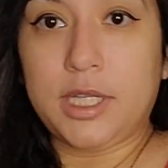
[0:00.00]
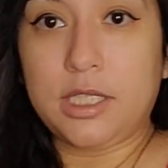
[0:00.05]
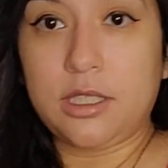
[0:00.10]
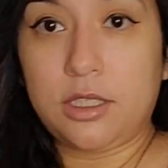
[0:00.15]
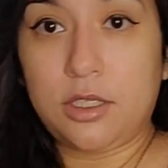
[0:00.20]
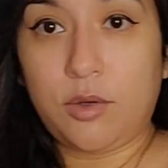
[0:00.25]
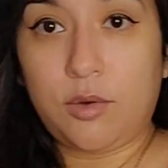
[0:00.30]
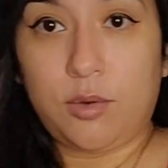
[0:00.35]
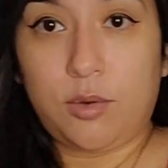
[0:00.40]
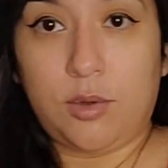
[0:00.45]

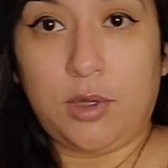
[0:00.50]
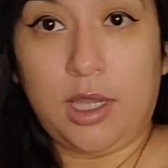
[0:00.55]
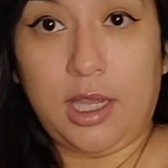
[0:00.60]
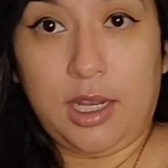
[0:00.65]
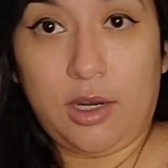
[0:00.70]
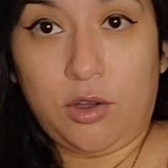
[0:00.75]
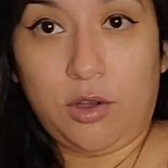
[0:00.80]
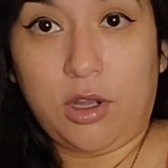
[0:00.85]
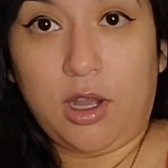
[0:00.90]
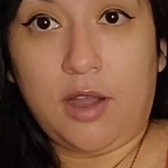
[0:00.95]
So
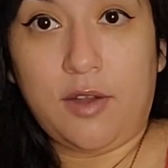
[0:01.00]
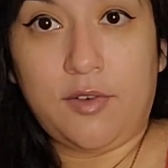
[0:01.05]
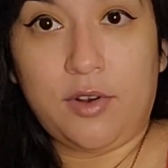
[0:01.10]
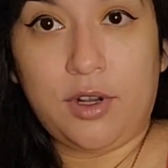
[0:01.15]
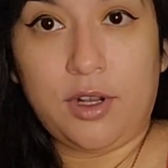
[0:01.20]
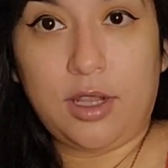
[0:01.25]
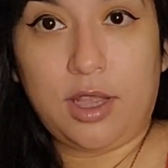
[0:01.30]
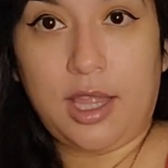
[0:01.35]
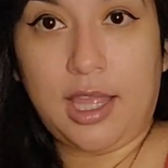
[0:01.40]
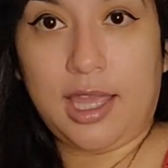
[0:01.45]
it'll
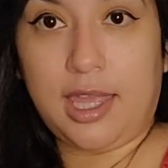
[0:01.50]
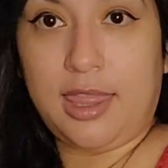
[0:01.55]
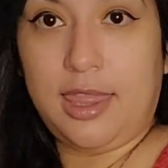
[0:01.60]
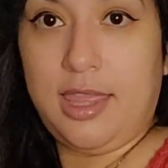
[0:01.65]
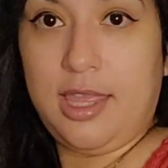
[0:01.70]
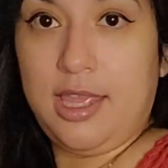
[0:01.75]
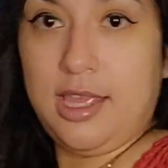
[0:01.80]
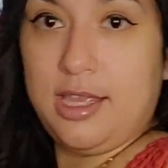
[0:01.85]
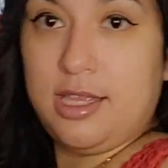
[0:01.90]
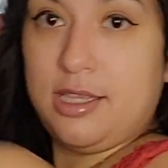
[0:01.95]
cover like
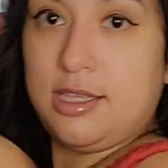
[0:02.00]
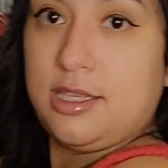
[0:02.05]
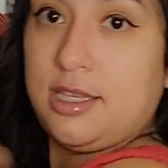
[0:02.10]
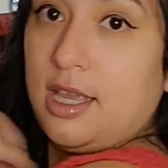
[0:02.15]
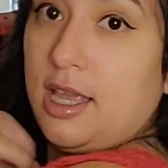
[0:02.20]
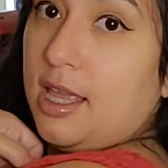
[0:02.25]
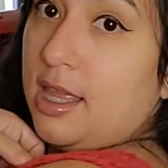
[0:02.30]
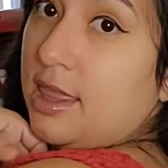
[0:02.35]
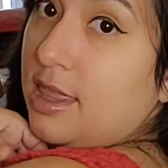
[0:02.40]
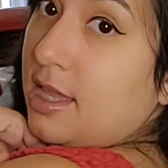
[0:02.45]
this,
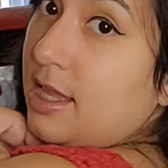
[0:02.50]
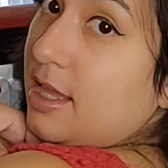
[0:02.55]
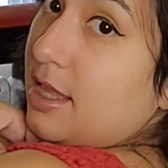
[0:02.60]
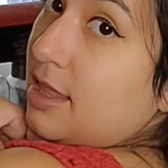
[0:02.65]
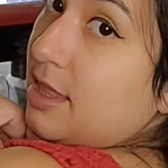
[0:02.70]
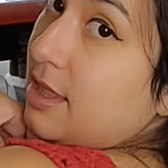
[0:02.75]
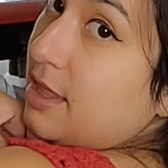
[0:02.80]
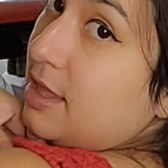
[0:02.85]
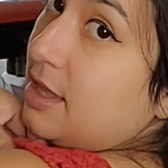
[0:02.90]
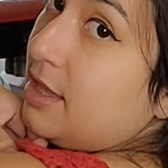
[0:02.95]
and
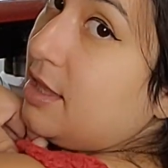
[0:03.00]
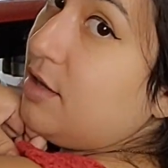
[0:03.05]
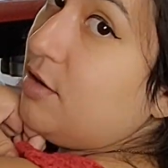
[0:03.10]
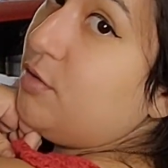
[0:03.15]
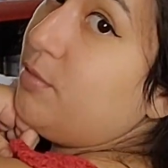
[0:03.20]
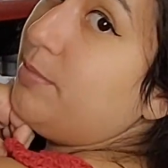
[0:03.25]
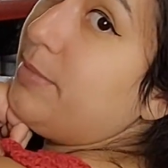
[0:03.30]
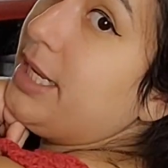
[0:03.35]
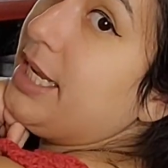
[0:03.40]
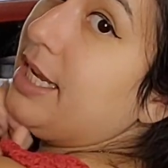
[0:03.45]
then the
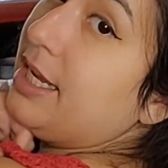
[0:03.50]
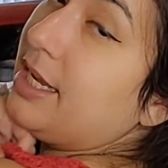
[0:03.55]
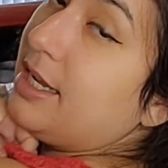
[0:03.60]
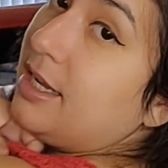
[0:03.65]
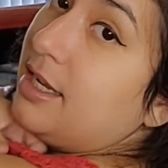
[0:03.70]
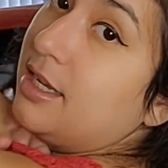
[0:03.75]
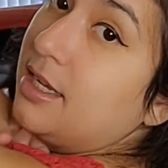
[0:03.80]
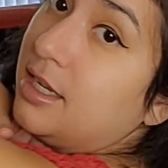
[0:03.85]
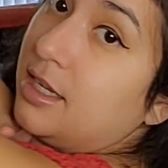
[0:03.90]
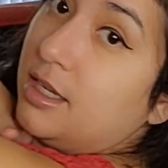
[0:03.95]
little back.